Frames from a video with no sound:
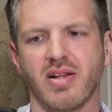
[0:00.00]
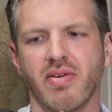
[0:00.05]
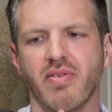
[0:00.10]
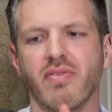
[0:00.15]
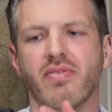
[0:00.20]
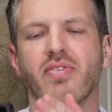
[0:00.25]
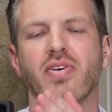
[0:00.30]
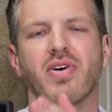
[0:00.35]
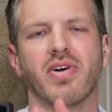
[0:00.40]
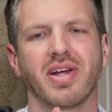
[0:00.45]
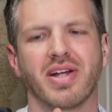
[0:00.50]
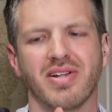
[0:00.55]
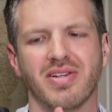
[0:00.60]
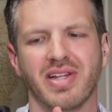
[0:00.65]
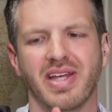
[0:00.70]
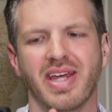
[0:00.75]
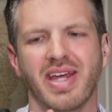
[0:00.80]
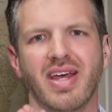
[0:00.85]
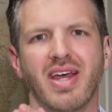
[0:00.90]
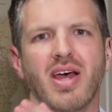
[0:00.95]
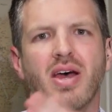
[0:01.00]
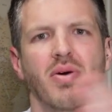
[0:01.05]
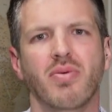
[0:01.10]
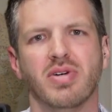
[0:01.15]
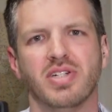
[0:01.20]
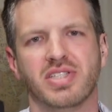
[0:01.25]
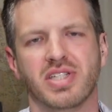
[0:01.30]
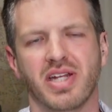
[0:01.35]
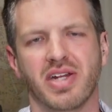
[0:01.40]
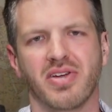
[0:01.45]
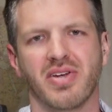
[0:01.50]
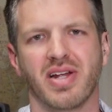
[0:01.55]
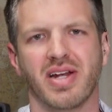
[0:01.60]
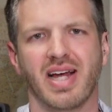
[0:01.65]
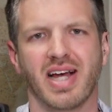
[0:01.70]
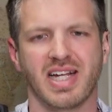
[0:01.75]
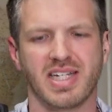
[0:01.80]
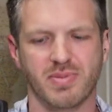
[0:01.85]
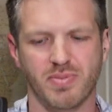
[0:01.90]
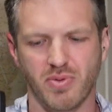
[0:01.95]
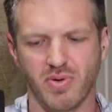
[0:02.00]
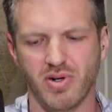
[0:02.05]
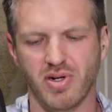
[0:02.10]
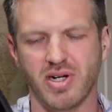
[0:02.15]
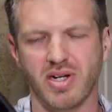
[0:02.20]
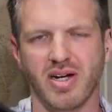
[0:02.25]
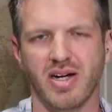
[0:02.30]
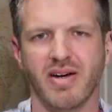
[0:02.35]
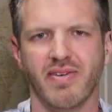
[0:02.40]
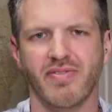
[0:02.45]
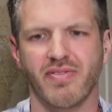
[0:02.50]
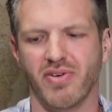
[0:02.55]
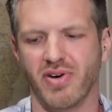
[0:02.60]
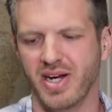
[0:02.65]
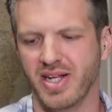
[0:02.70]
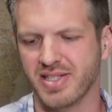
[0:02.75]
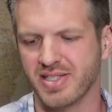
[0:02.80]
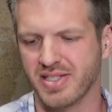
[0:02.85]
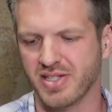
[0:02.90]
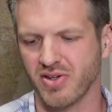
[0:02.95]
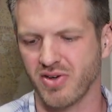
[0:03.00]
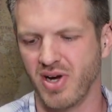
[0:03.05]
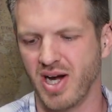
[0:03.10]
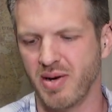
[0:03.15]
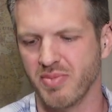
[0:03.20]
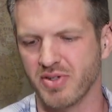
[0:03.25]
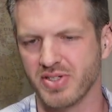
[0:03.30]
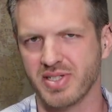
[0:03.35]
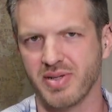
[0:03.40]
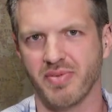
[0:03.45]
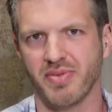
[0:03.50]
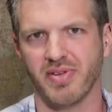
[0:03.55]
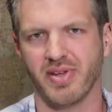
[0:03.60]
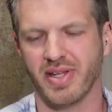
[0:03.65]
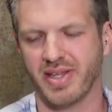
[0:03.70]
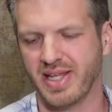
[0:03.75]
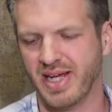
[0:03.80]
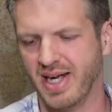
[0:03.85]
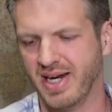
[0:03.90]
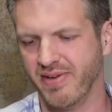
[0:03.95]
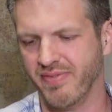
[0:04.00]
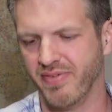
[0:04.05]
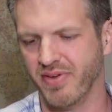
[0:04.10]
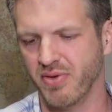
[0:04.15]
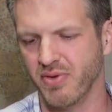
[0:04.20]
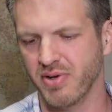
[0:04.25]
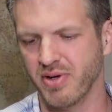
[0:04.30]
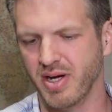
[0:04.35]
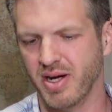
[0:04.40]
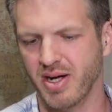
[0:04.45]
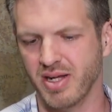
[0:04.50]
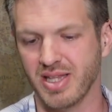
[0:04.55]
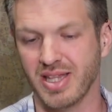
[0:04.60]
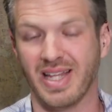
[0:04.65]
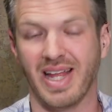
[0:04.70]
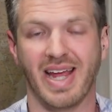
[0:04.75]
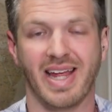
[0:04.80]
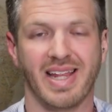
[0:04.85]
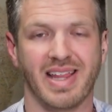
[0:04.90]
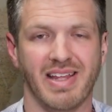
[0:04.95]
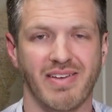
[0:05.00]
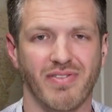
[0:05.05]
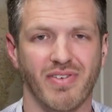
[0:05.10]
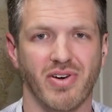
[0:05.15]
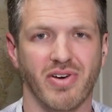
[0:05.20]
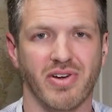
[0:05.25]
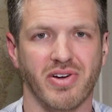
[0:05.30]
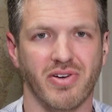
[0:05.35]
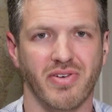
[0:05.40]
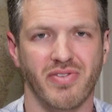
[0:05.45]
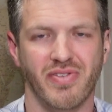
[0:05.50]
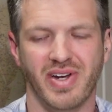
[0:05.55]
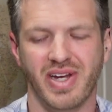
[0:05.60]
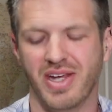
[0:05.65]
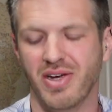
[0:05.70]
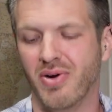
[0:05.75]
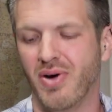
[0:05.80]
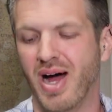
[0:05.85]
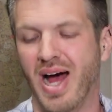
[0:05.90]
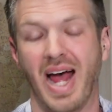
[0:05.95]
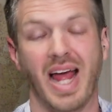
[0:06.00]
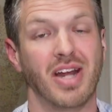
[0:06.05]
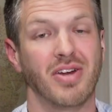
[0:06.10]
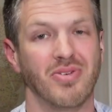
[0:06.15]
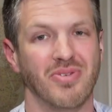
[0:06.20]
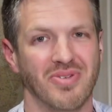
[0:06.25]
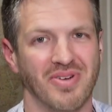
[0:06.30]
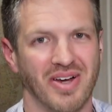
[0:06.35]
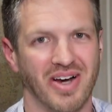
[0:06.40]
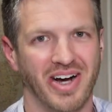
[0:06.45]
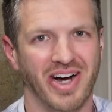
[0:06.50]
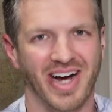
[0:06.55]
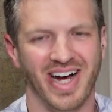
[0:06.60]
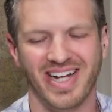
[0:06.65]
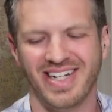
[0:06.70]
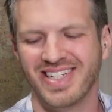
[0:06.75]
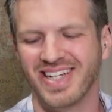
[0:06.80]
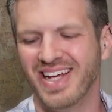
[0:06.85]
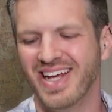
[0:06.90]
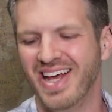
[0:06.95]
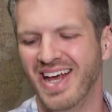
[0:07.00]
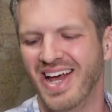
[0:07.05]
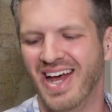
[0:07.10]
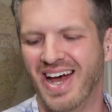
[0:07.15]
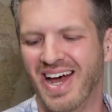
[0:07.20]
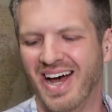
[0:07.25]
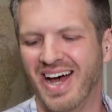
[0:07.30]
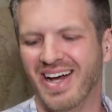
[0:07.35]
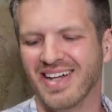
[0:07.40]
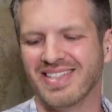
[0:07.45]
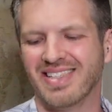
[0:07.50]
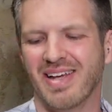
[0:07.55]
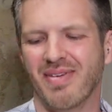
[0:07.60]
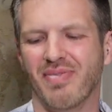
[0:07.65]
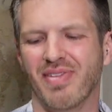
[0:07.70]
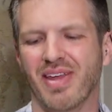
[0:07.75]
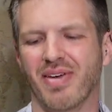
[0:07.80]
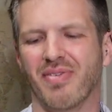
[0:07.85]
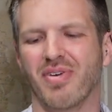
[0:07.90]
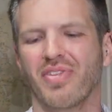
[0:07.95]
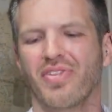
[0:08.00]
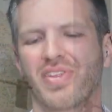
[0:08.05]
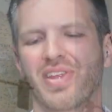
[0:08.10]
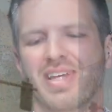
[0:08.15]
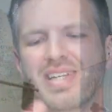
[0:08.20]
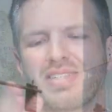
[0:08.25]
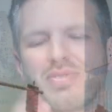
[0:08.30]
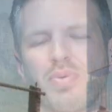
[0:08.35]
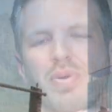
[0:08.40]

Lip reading: vertically, which then you can export for Instagram or something like that if you like the vertical video. I do not. Same thing with this.